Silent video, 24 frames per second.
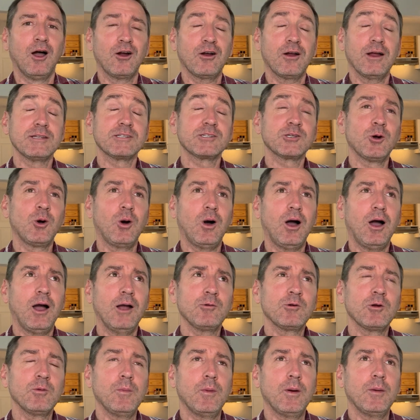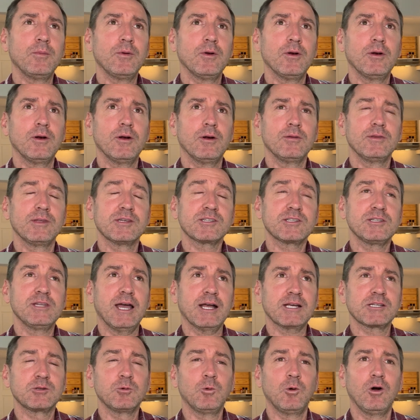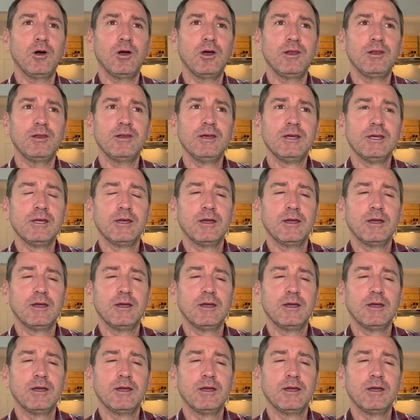All right, so I remember this next one